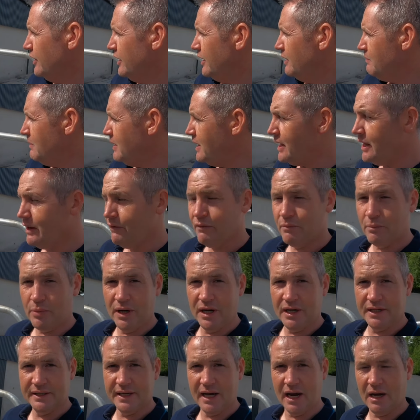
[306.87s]
I may even
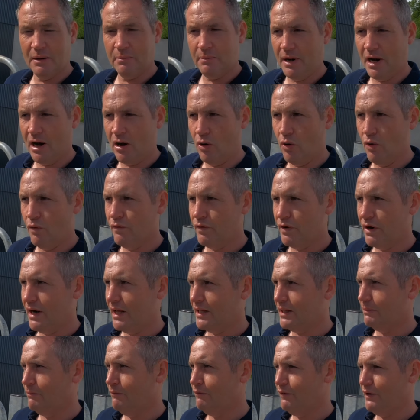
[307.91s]
bring a second barrel over and
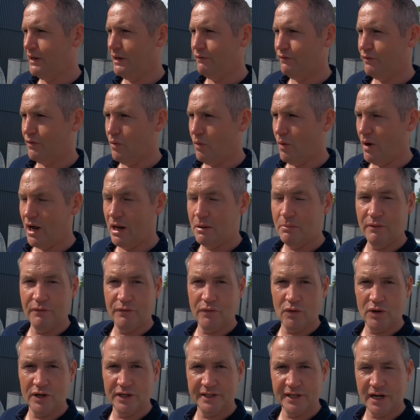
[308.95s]
let them fill for a while
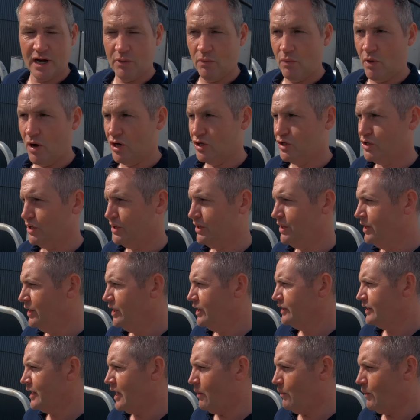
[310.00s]
before I start washing.
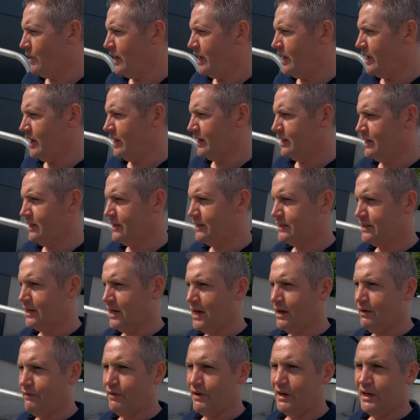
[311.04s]
That way at least I
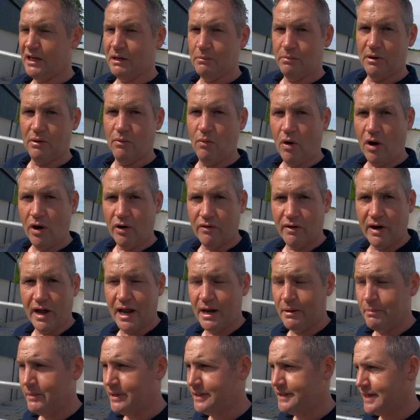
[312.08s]
have a little bit of water ahead
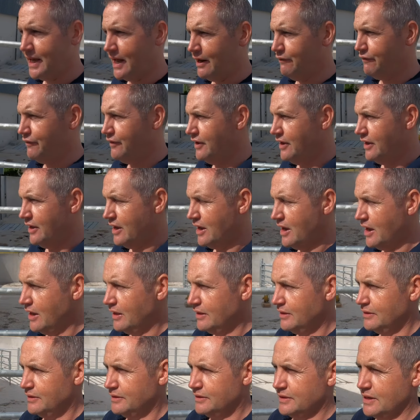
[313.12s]
of myself,
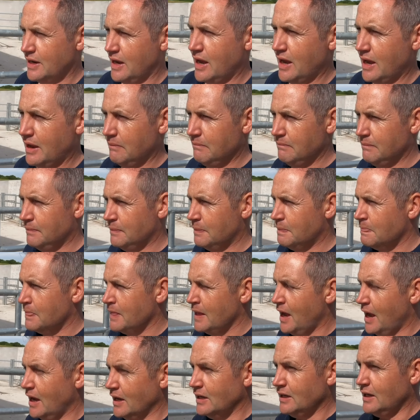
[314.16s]
and
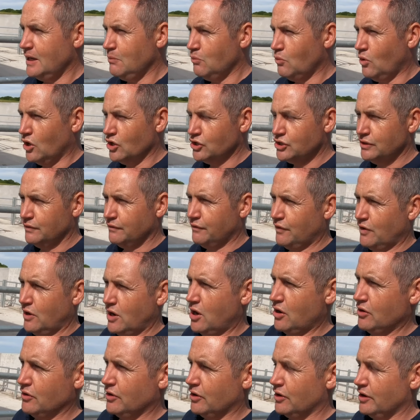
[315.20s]
I can keep washing for
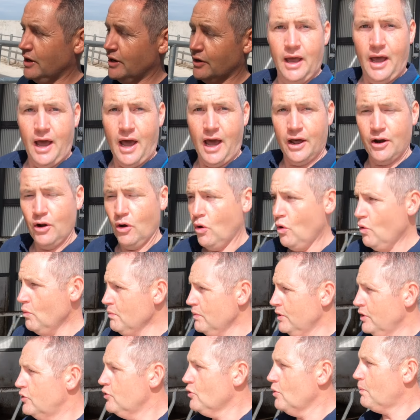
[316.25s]
longer. At
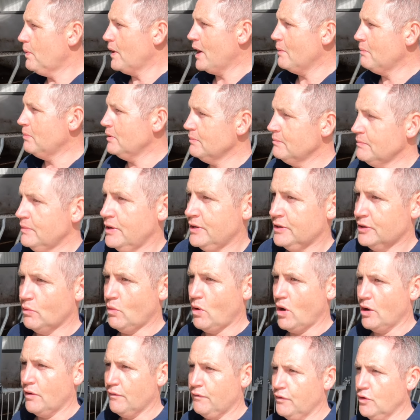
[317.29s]
home, no problem, the
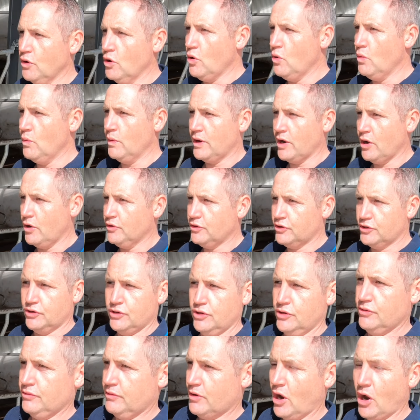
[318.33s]
water flow would
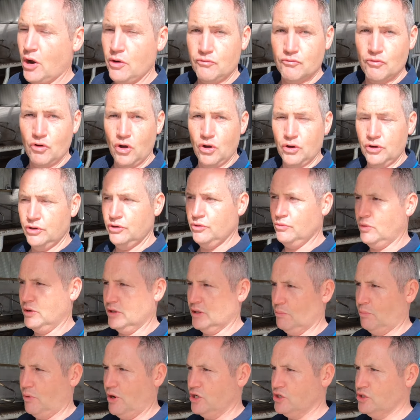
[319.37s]
outrun what
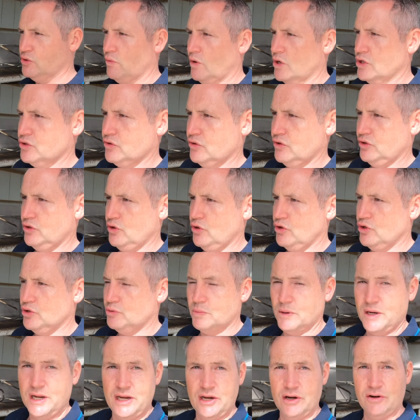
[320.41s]
the pressure washer would use,
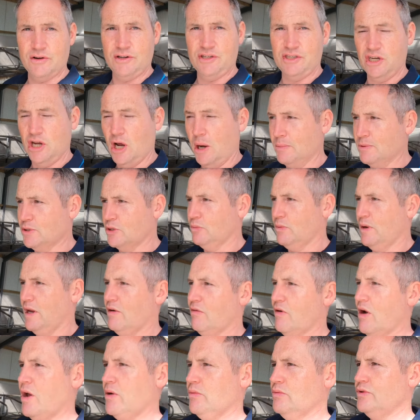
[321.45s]
but here it's the opposite way
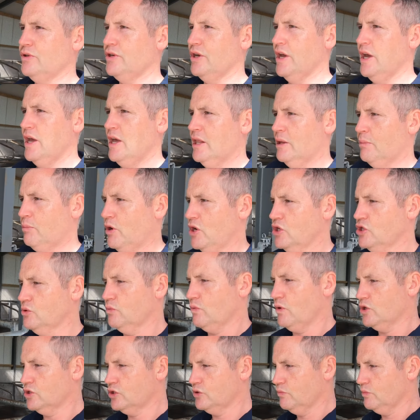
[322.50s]
around. The pressure
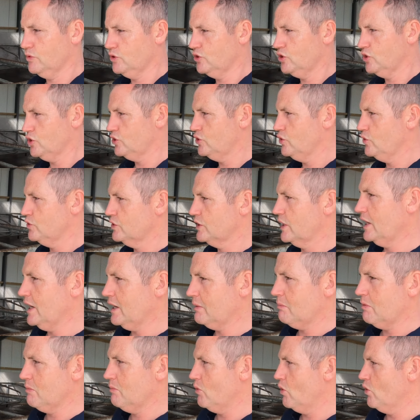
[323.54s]
washer would just use a
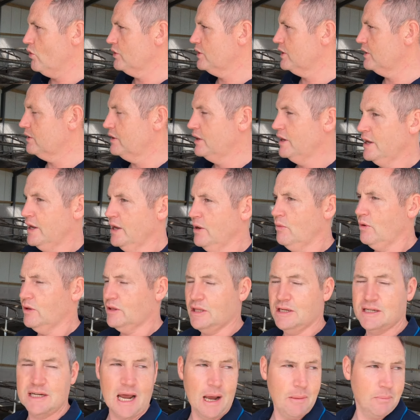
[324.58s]
little bit more than what
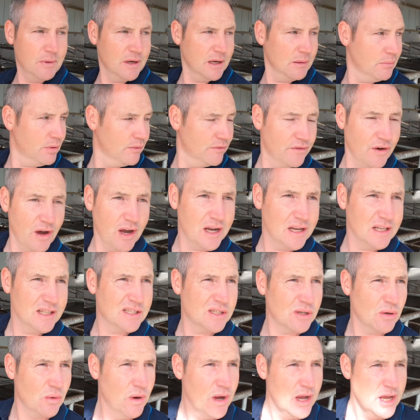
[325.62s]
the tap can provide,
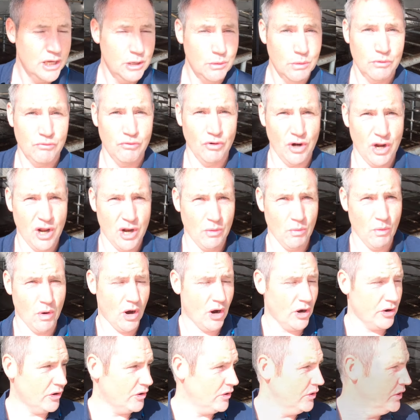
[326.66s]
so you would run out of
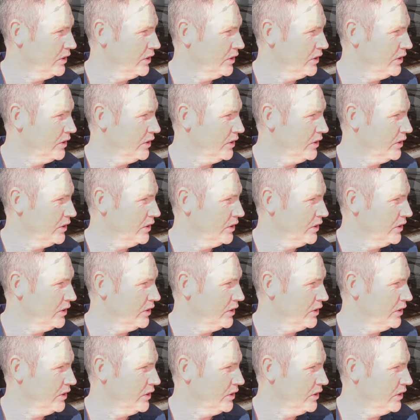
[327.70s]
water.